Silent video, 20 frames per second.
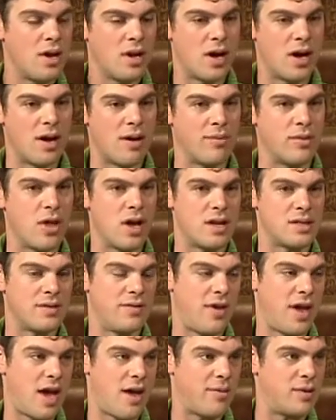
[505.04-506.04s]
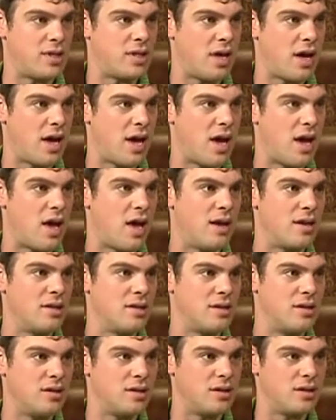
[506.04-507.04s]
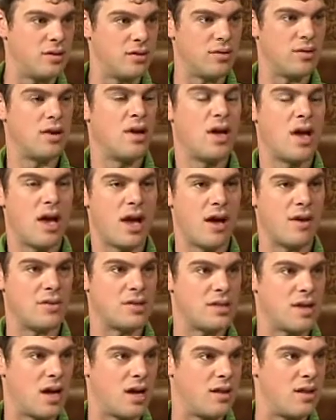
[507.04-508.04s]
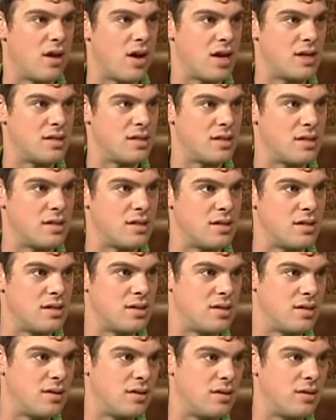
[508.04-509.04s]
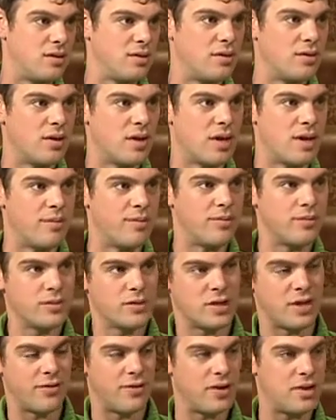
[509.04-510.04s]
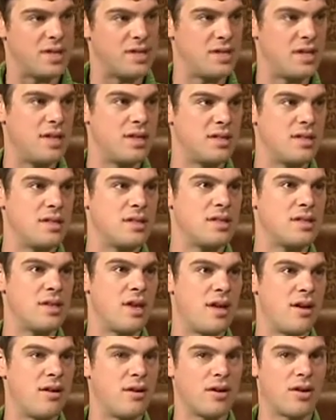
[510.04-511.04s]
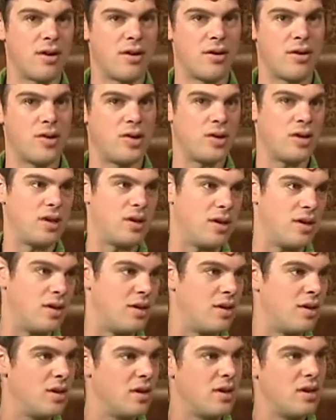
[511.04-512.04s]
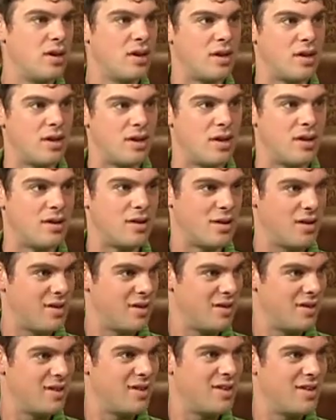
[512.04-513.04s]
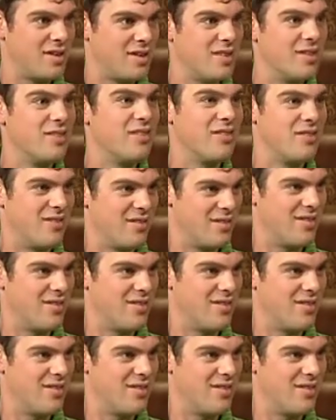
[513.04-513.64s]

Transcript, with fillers: um, loss of habitat to outside losses to um, different diseases that are occurring. And, yeah, you know, he's at HIVO they can get